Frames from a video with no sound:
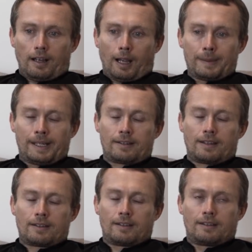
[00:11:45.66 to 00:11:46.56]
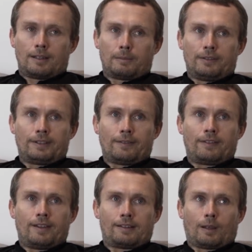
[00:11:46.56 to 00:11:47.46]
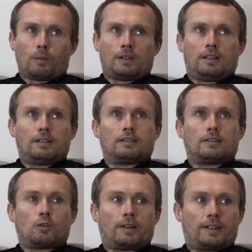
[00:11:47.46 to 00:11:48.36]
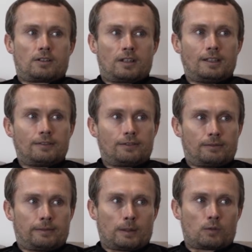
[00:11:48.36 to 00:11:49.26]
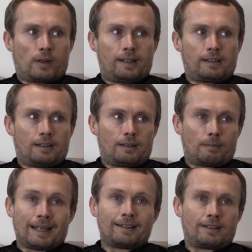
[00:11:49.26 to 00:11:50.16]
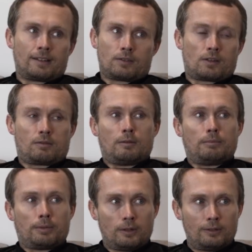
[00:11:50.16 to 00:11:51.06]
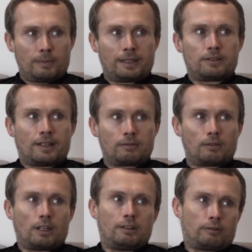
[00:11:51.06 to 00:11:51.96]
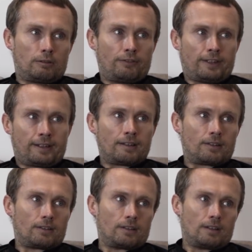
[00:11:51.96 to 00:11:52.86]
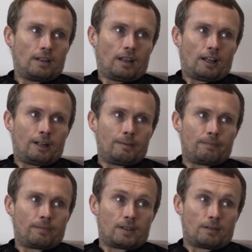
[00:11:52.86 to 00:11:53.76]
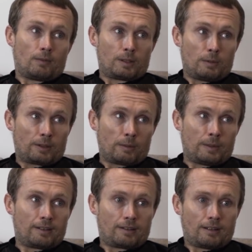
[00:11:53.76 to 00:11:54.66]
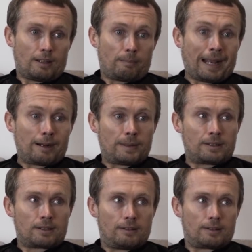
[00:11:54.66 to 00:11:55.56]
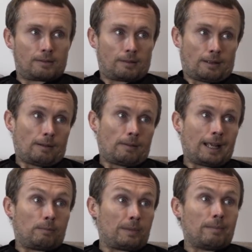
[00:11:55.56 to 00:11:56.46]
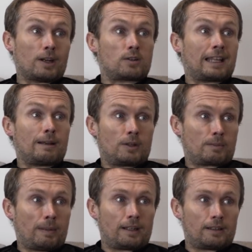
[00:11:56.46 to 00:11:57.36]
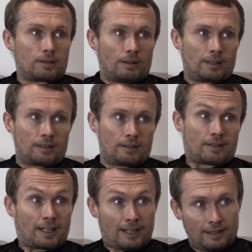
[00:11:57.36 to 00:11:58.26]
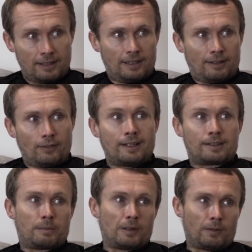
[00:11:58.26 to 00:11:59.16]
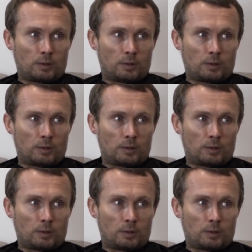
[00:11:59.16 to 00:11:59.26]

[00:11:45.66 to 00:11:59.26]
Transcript: I mean, there's a number of different things I want to try and achieve when I'm training. The main thing is just to improve my general overall fitness. This year, obviously, working with a power meter has helped me measure that much better, so I can see fitness improve.